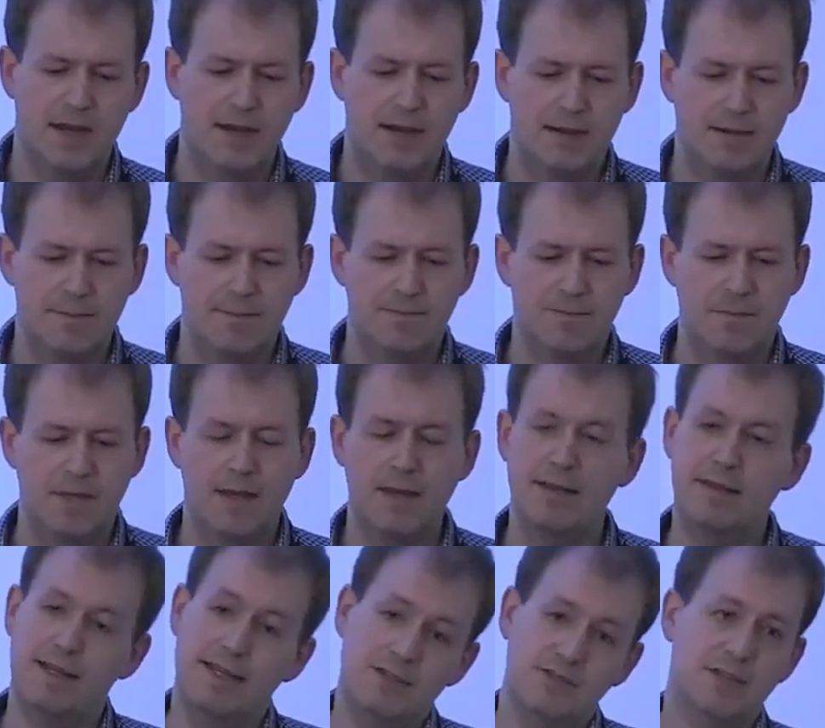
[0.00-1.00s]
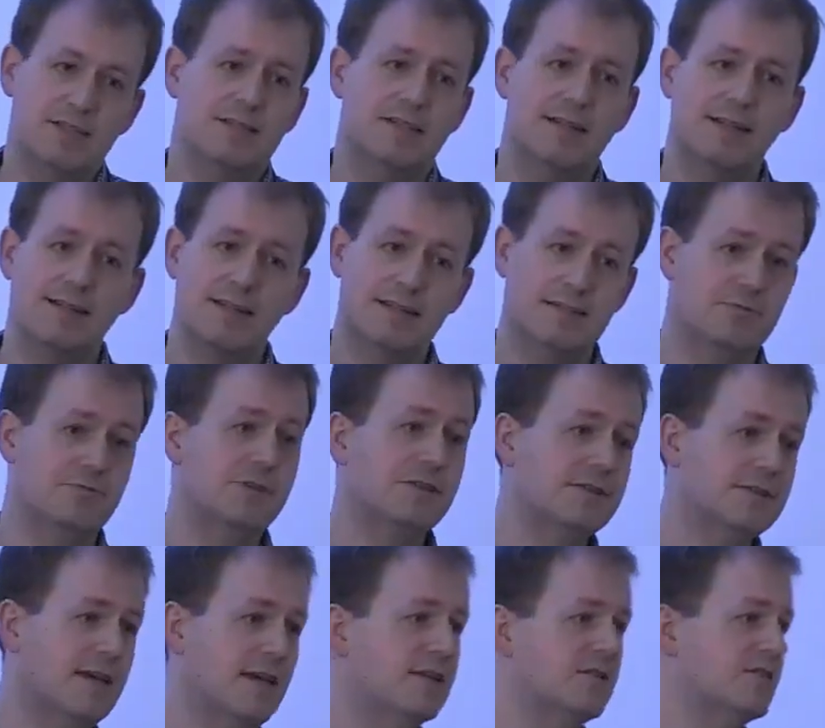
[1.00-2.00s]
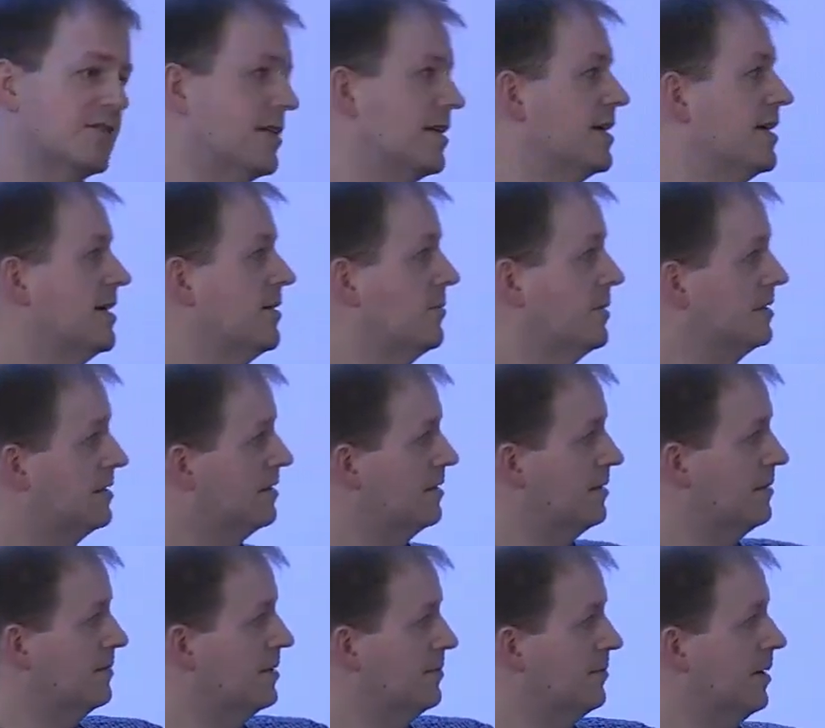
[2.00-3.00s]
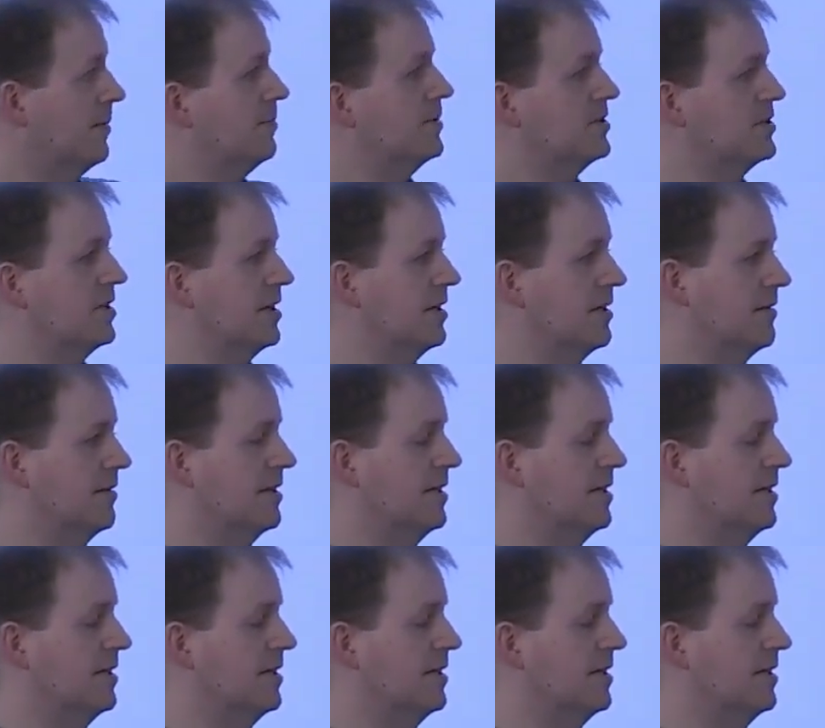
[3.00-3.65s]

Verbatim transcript: Um, interestingly, there's a real tension here with the, the publishing,